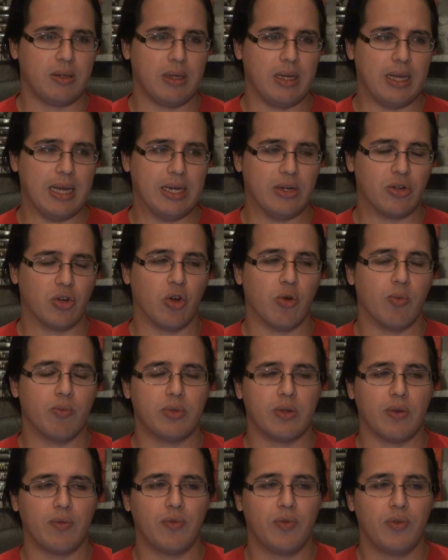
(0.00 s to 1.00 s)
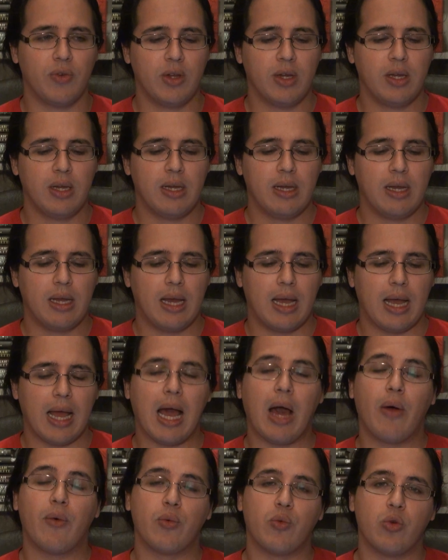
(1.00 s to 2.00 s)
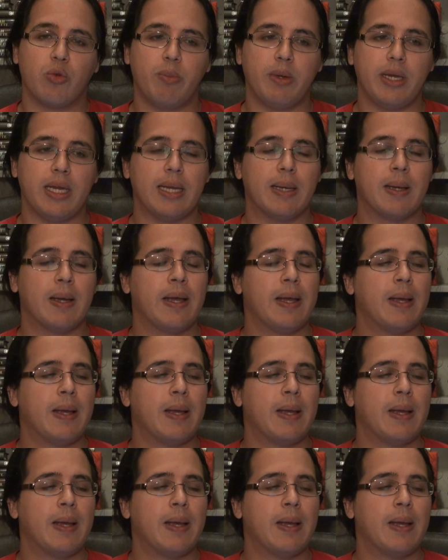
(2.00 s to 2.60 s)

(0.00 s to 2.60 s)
in terms of how it would be.